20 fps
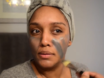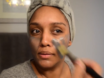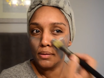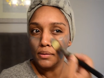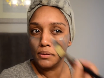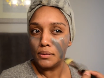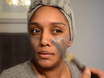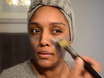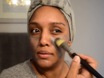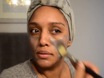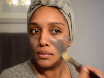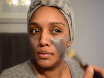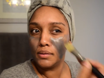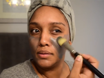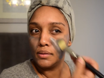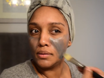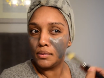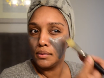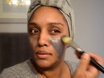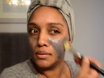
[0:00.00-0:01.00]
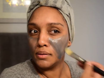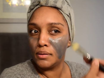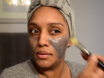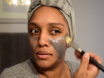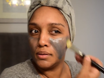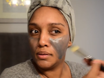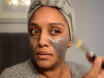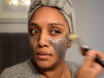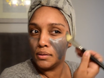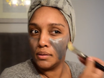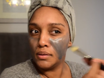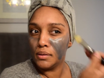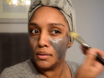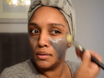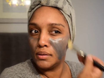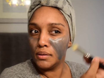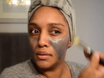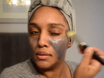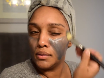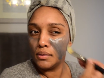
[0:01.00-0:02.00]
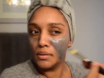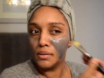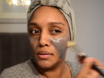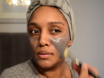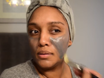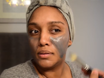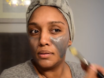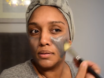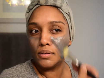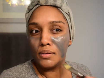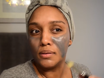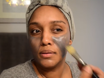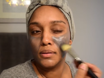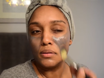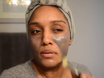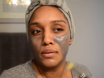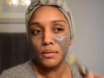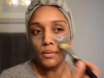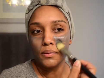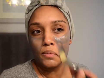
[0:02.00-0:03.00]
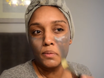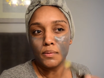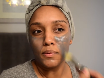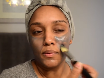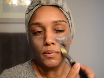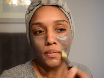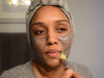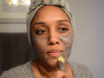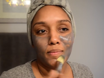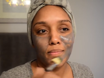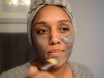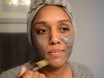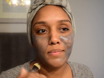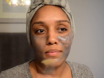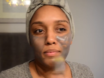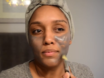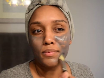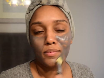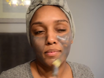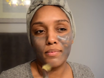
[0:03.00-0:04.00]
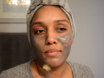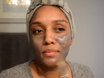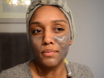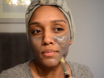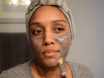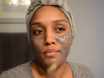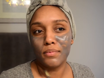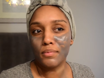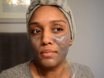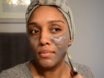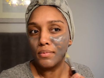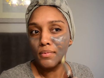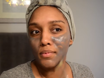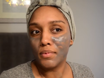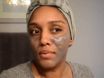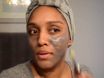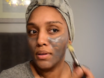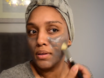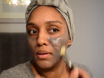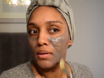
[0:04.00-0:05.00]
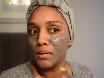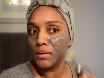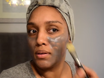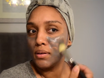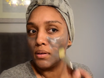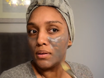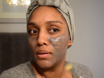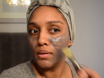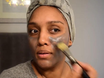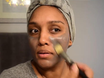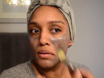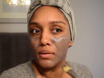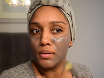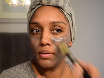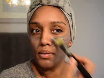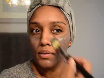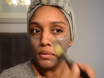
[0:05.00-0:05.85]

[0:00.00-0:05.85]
(silence)